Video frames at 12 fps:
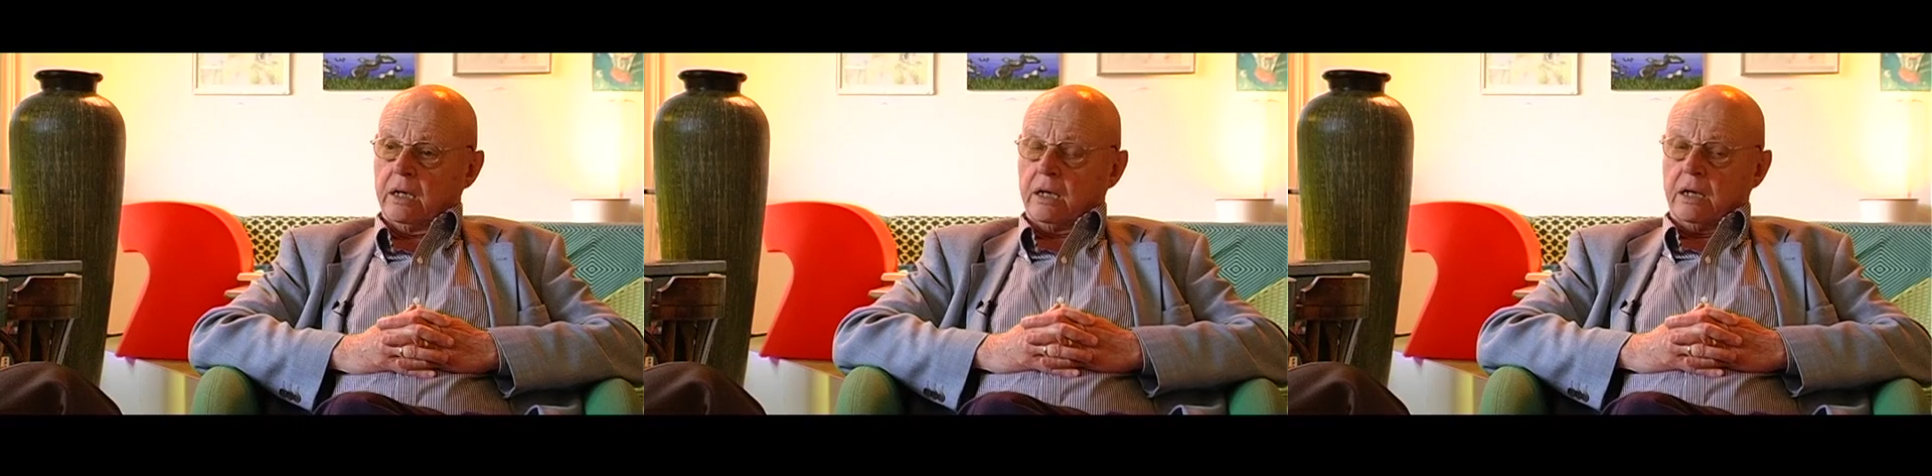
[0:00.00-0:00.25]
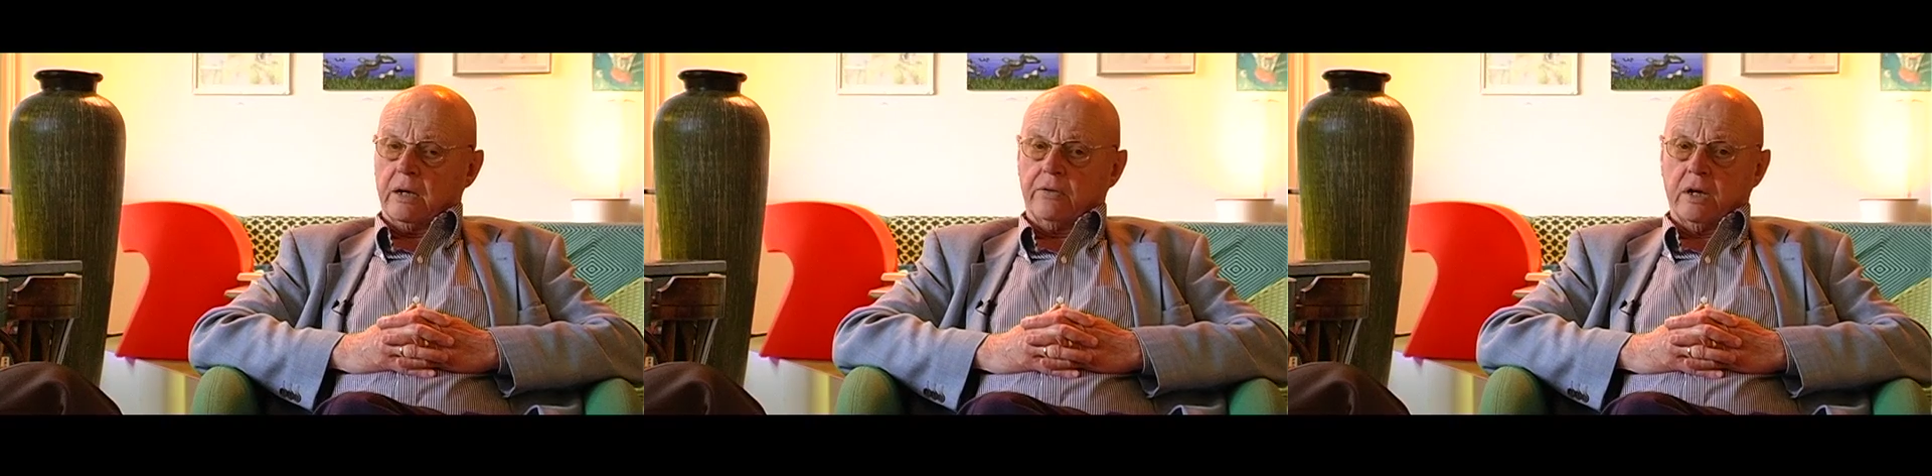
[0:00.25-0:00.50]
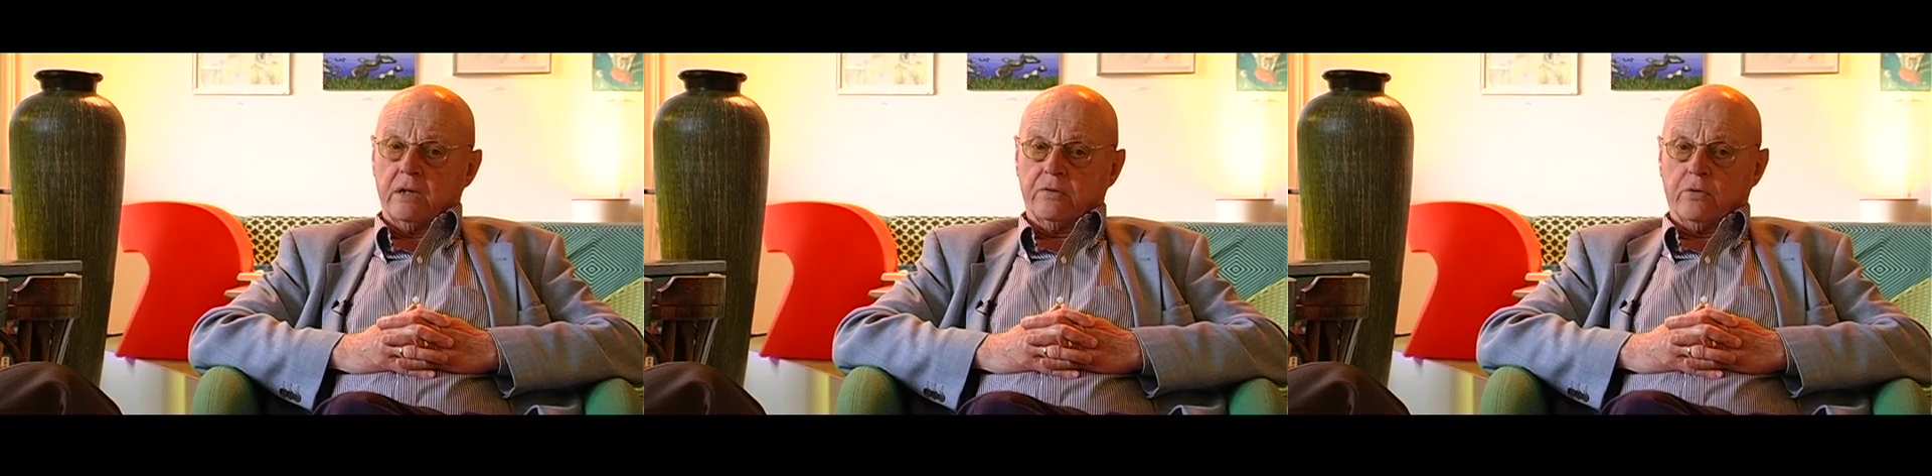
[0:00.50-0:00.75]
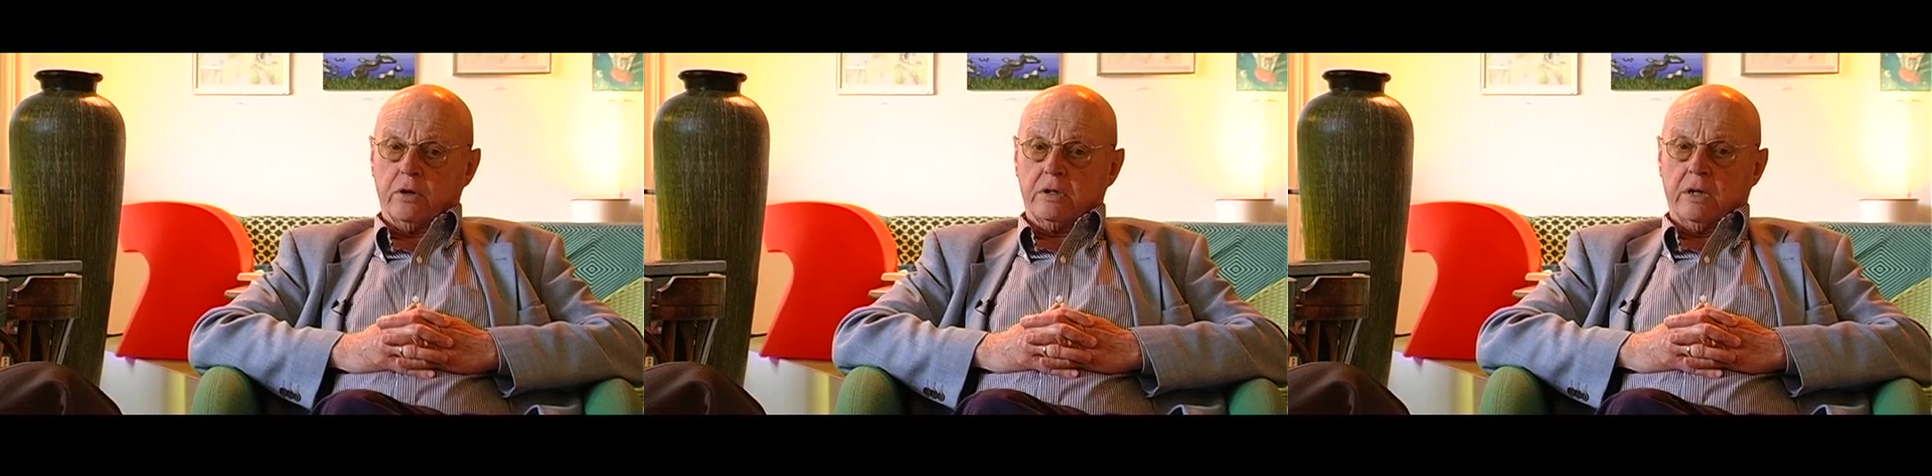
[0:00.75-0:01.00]

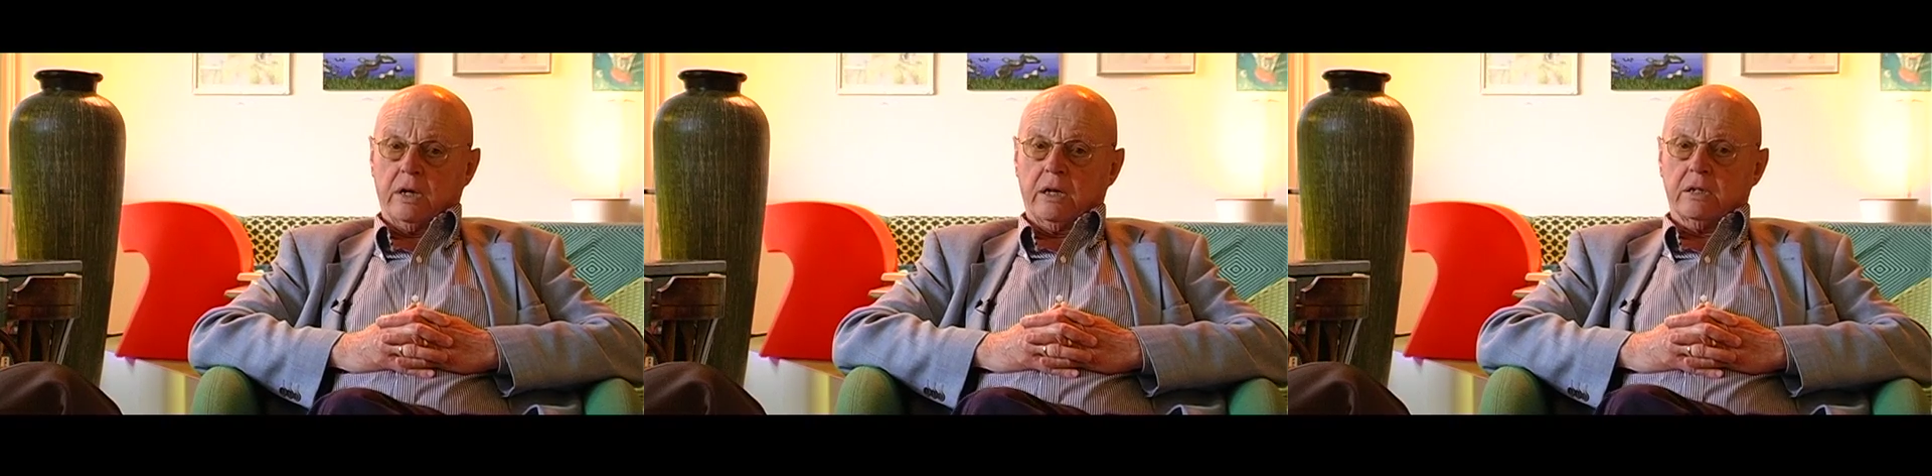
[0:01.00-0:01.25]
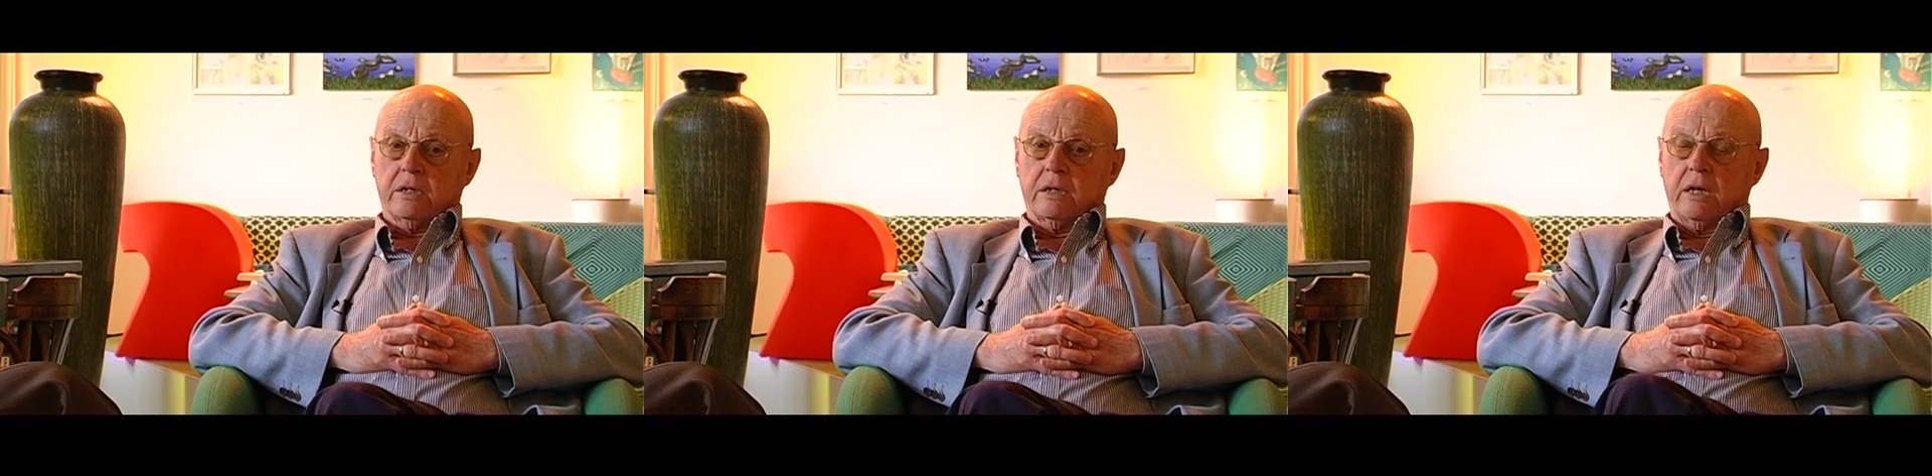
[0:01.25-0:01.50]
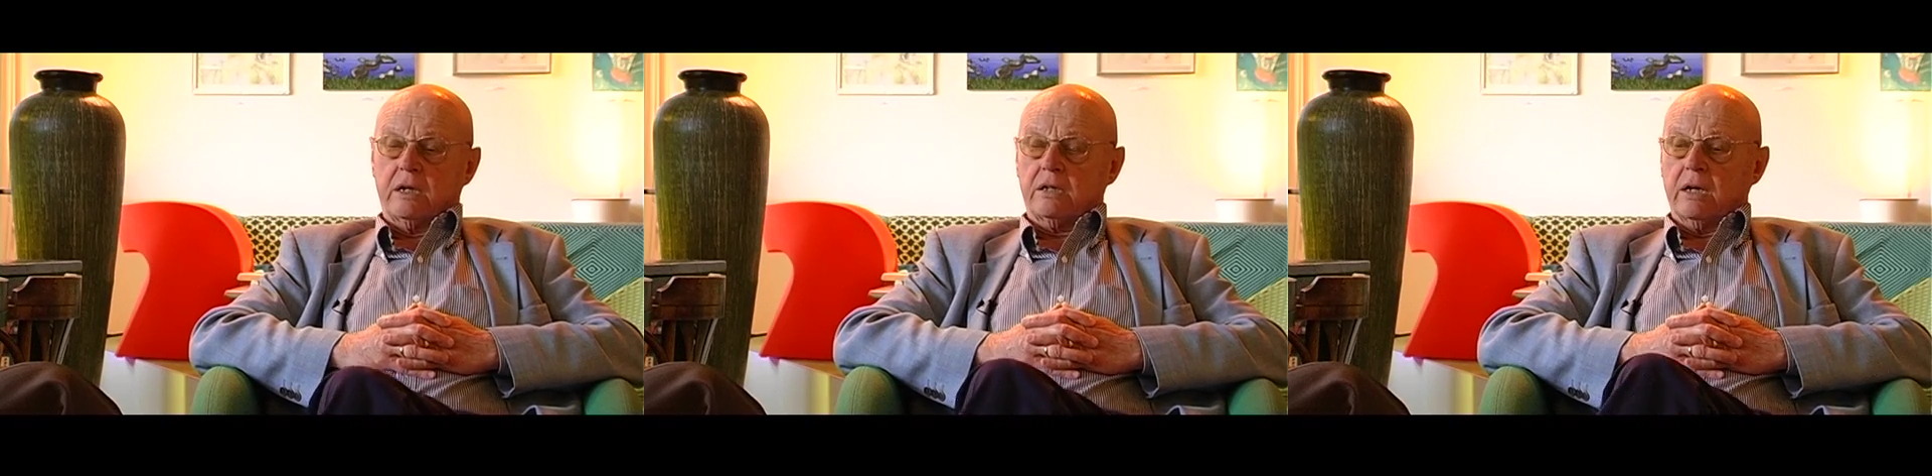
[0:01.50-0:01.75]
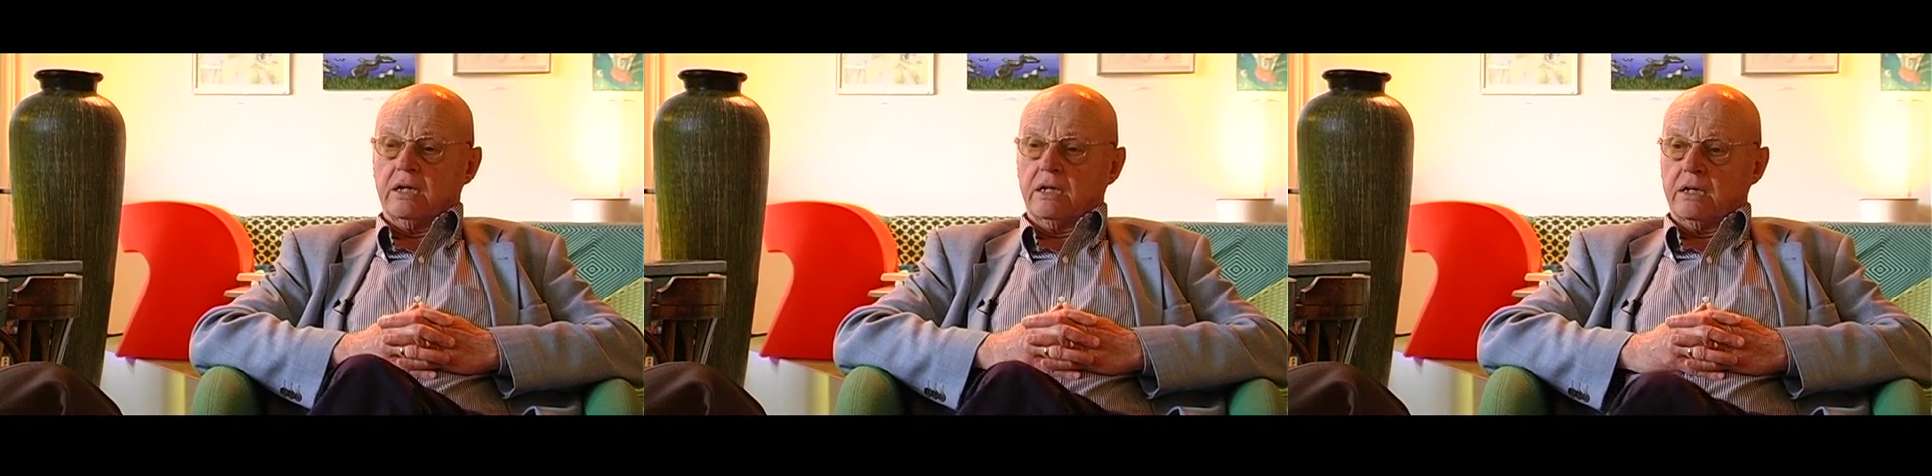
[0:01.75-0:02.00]
Cavalli-Sforza is an
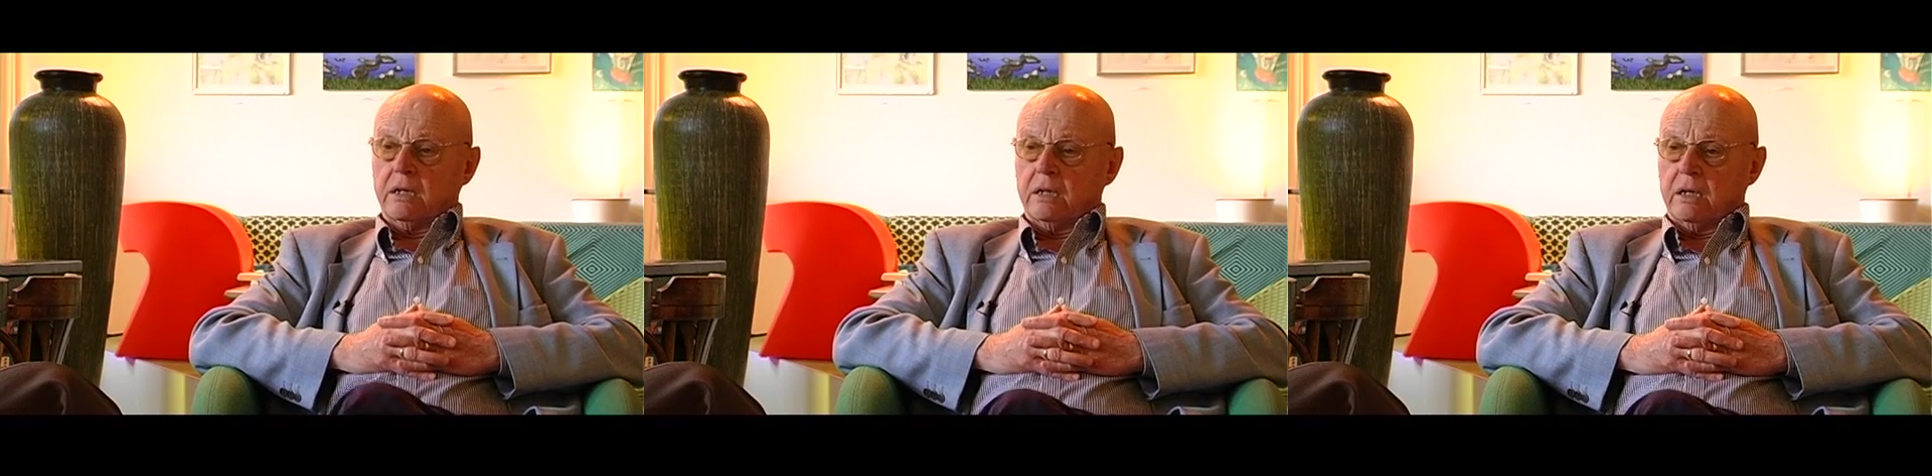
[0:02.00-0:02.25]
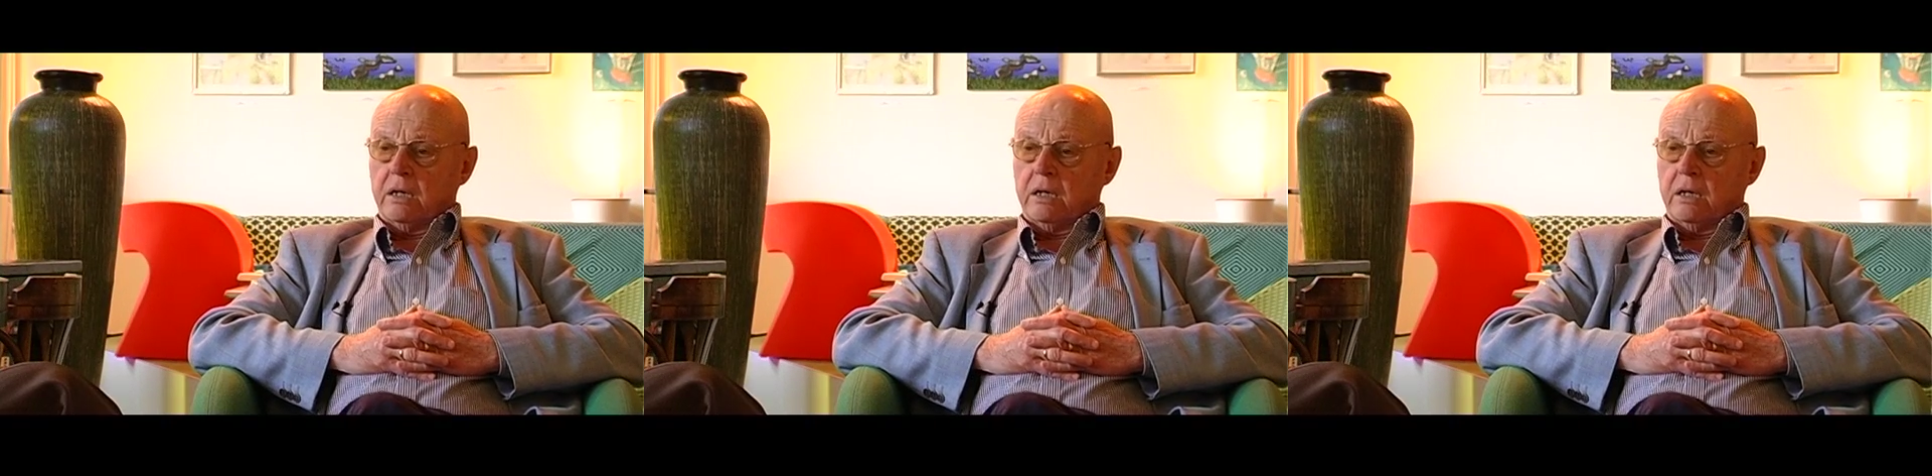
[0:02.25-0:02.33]
Italian